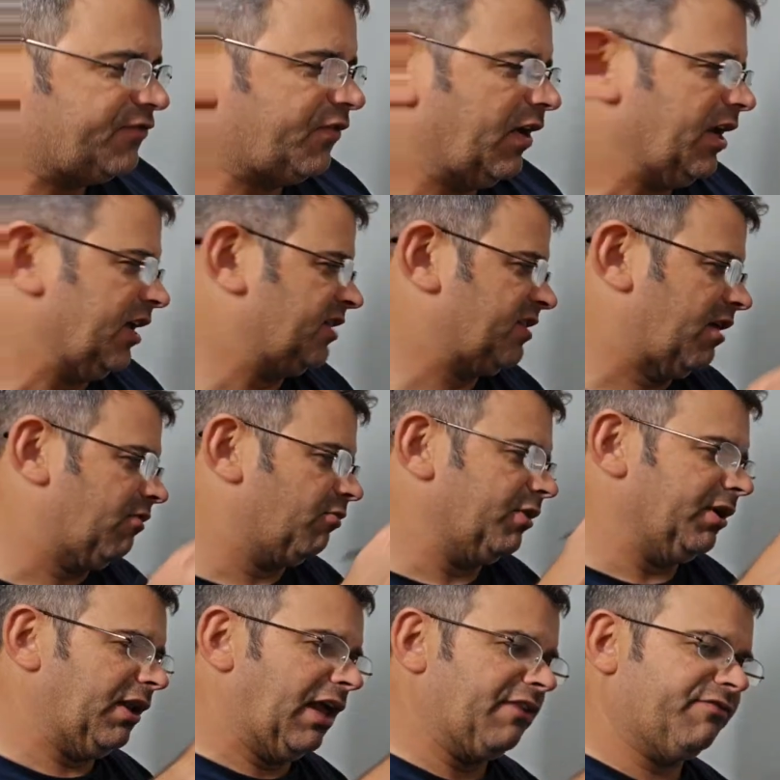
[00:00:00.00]
funny because I don't really
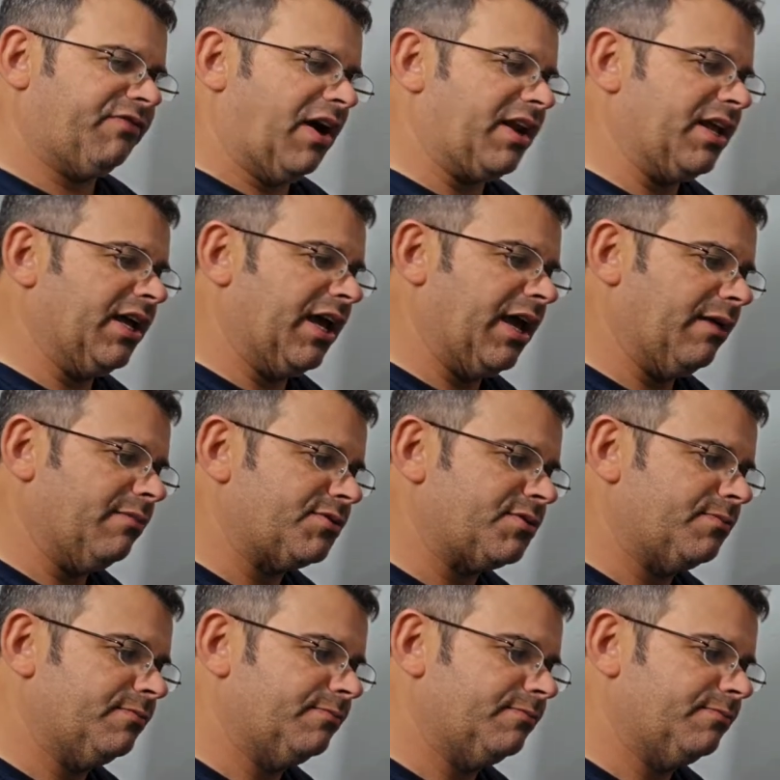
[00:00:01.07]
like fighting games.